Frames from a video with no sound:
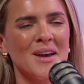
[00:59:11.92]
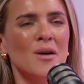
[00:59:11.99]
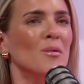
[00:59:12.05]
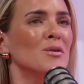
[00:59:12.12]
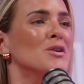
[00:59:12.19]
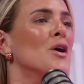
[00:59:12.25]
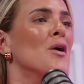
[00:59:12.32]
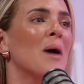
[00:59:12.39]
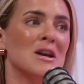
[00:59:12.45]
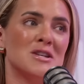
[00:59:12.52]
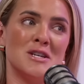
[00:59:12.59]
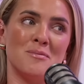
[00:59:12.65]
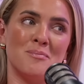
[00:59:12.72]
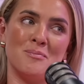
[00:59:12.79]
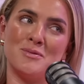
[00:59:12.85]
Well, I don't know
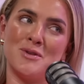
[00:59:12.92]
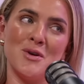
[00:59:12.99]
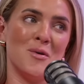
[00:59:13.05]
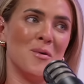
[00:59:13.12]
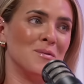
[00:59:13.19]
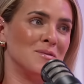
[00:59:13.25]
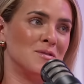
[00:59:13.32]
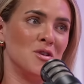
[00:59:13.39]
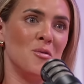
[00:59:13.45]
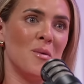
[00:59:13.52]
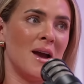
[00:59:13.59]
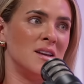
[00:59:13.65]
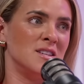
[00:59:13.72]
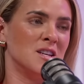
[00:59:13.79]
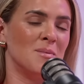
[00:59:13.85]
actually. Two two
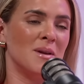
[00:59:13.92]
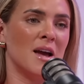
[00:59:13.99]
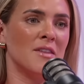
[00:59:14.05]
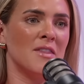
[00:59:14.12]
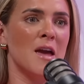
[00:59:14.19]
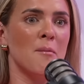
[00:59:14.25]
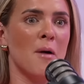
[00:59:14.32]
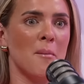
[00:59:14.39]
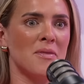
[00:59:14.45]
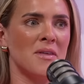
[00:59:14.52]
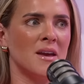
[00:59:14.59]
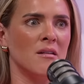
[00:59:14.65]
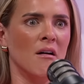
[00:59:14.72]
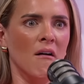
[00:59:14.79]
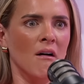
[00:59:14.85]
ways you could be like they might be
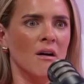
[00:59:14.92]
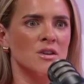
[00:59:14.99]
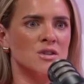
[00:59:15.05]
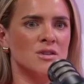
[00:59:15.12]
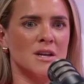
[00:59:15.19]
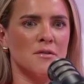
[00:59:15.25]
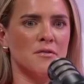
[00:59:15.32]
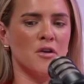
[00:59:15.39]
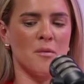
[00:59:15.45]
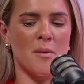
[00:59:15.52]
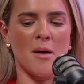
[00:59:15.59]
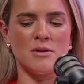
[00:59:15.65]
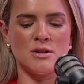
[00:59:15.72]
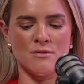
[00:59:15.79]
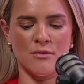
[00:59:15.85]
thinking, oh, she didn't give a fuck
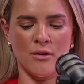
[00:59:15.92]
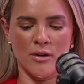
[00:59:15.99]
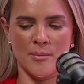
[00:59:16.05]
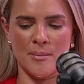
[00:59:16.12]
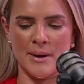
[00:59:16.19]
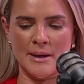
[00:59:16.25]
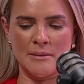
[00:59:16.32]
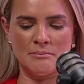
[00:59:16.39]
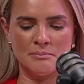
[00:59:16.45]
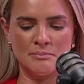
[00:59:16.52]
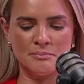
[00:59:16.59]
about me. She unfollowed me.